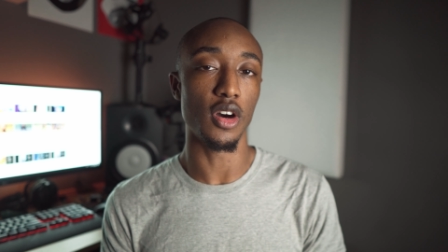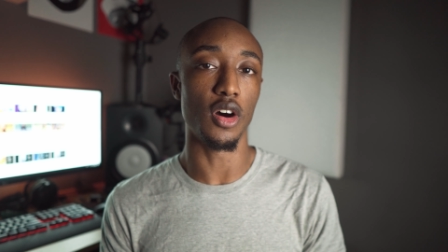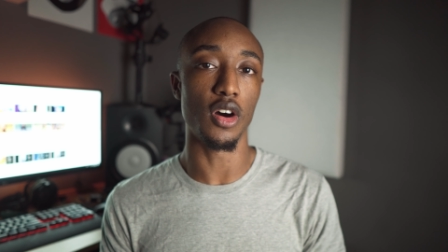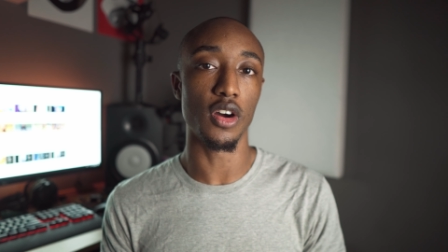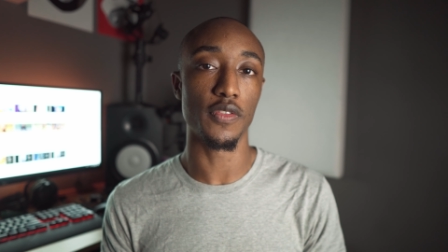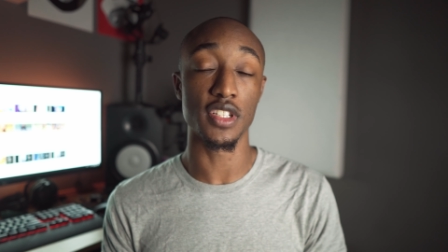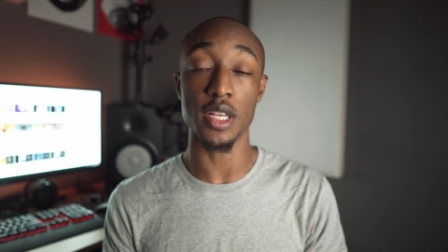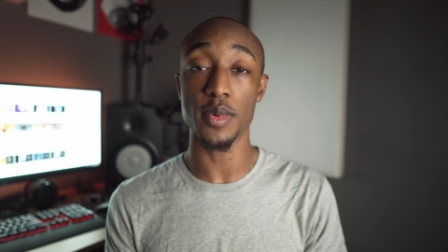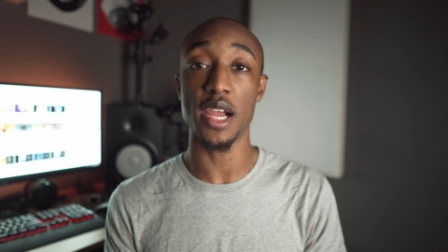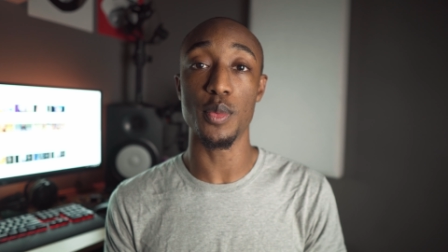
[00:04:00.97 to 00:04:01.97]
Or for
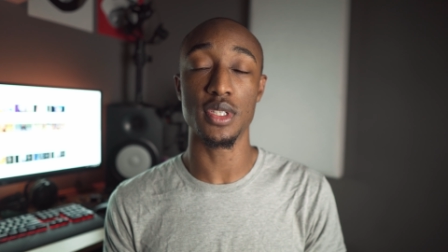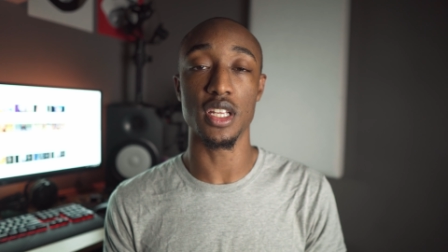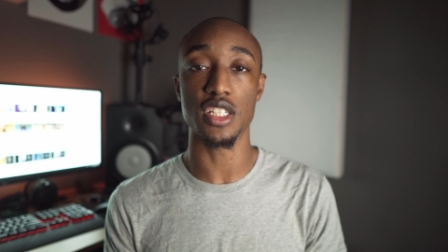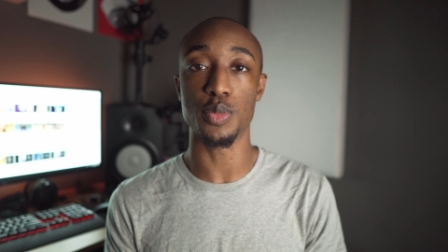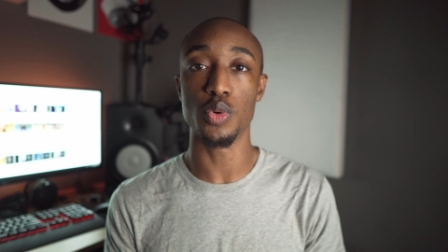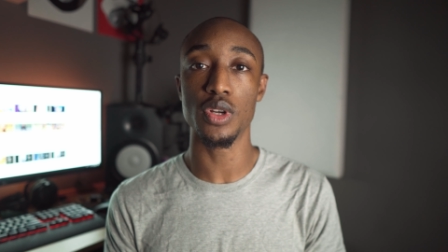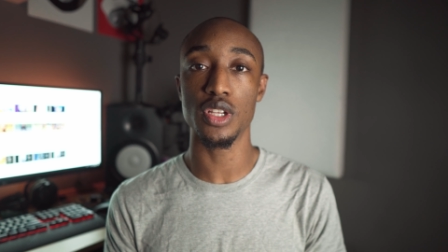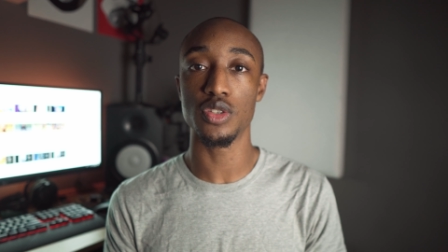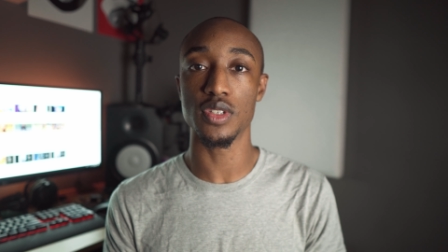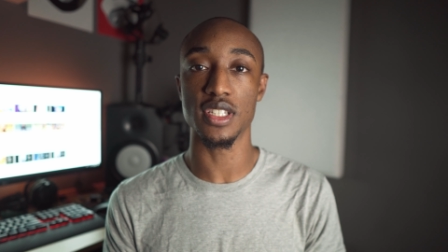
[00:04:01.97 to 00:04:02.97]
some cameras that are
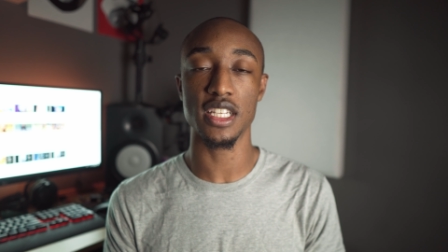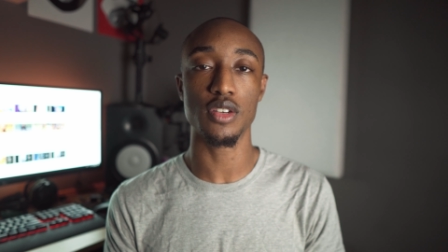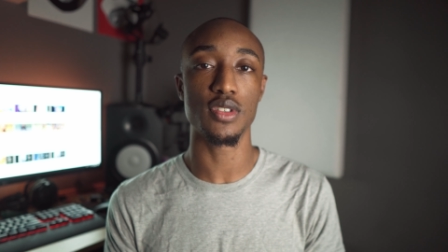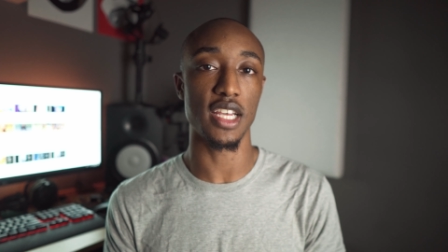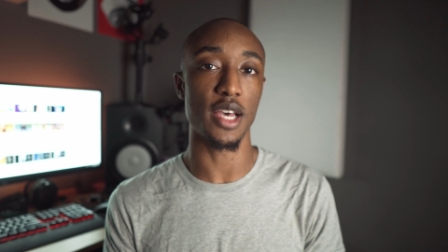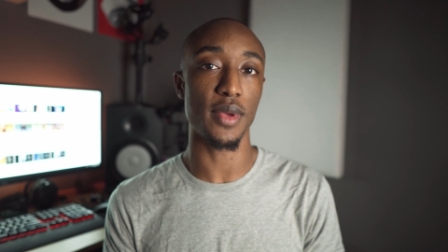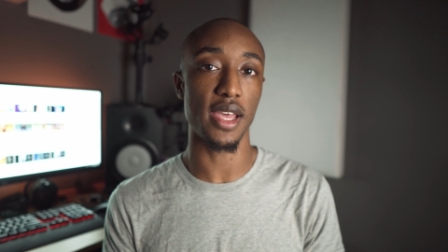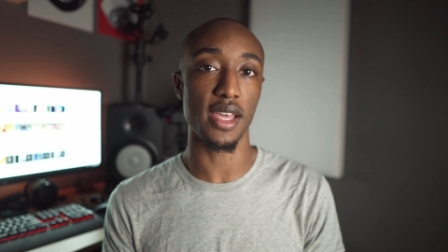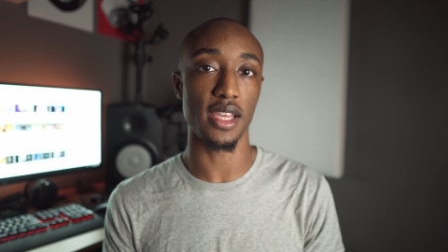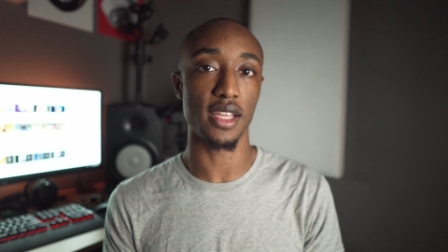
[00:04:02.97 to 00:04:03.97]
supported, you can single tap
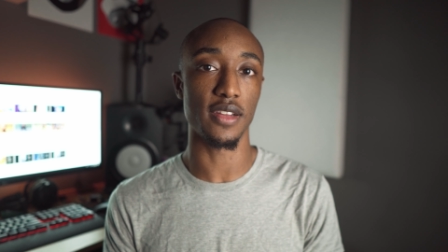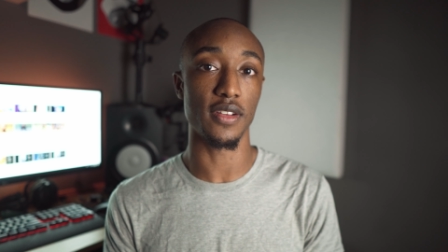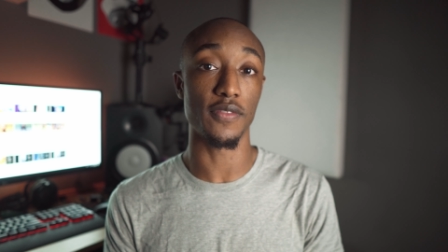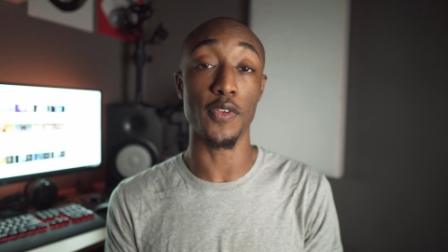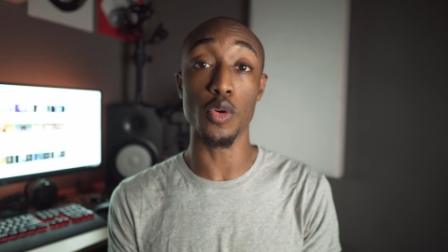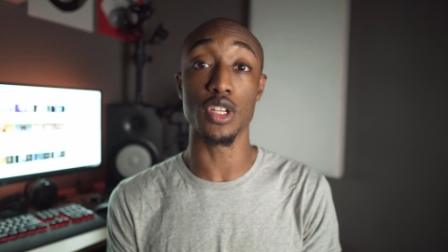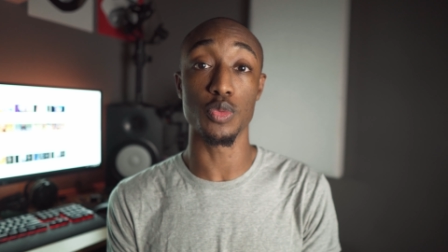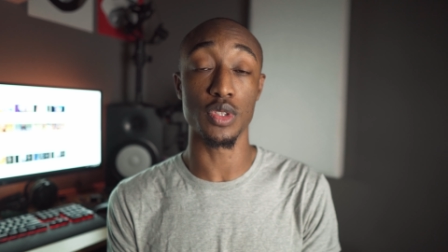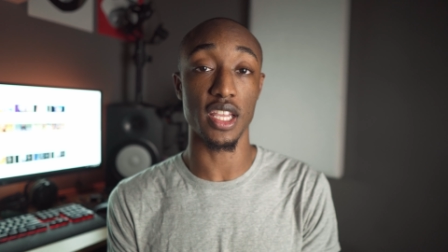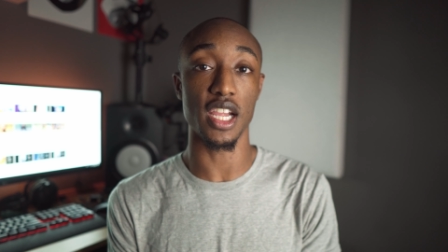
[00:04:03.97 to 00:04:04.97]
and
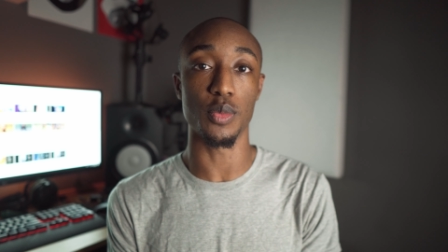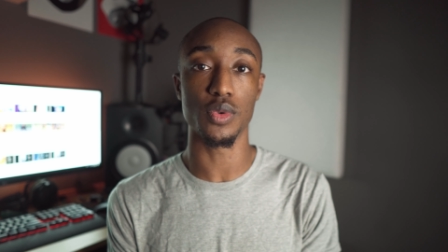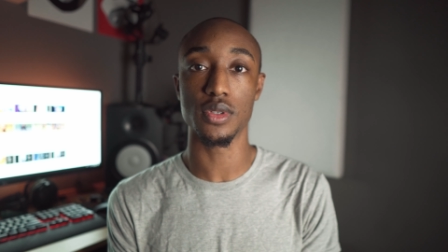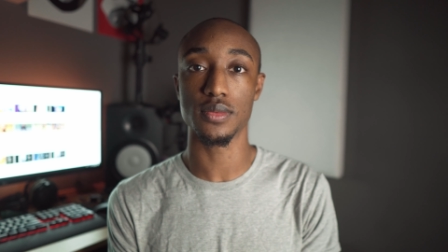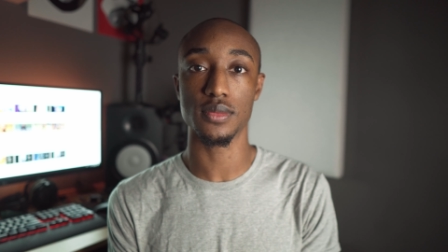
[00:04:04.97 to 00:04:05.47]
focus with the camera.